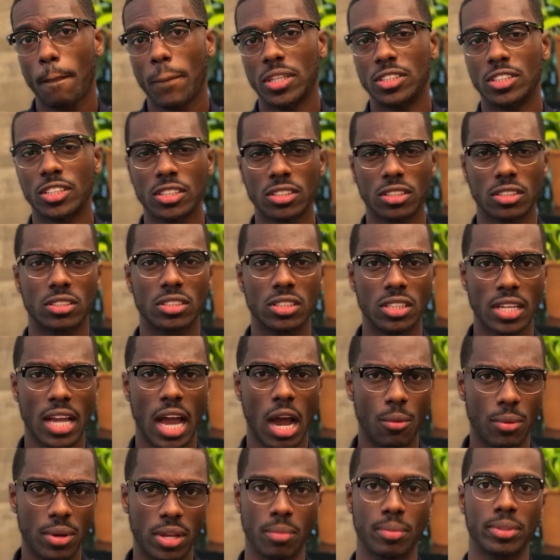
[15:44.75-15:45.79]
just to see how
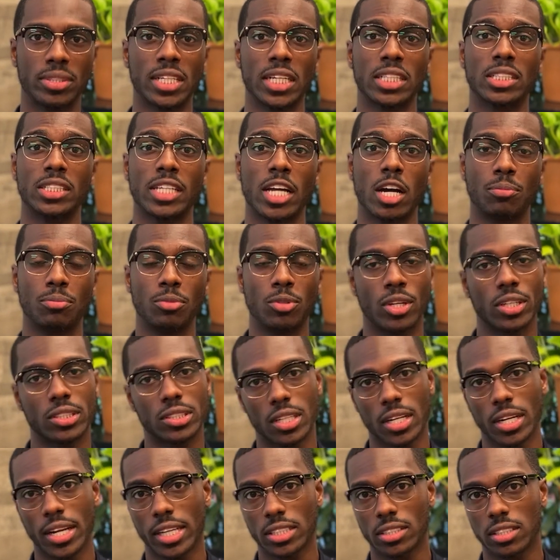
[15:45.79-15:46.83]
we can potentially help you get
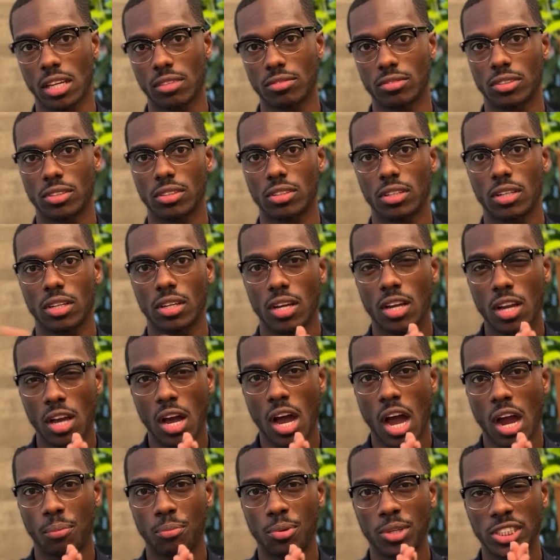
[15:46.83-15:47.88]
to the next level.
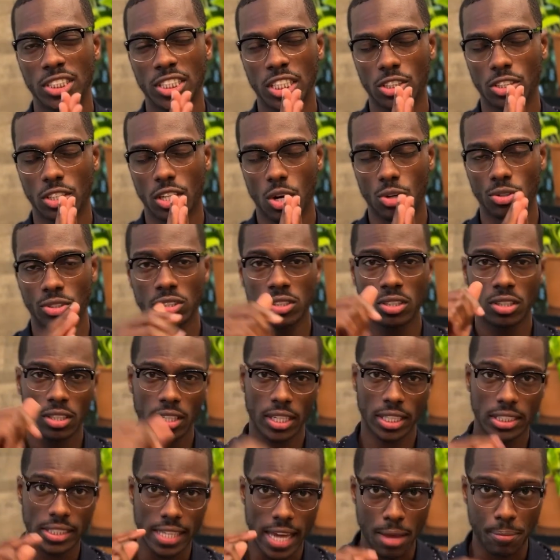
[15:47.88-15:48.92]
I appreciate you, coach.
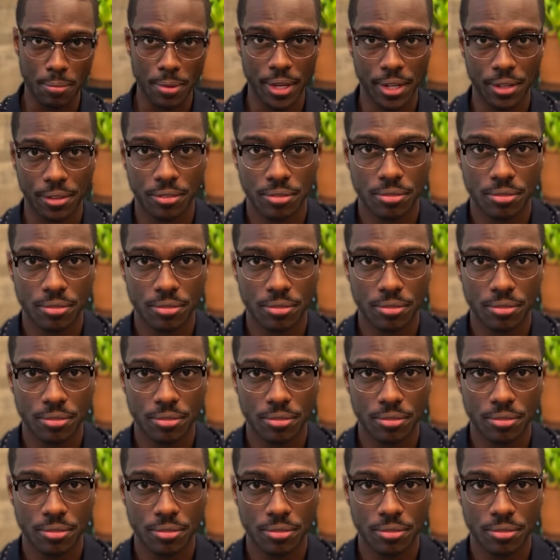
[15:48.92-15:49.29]
Let's tap in.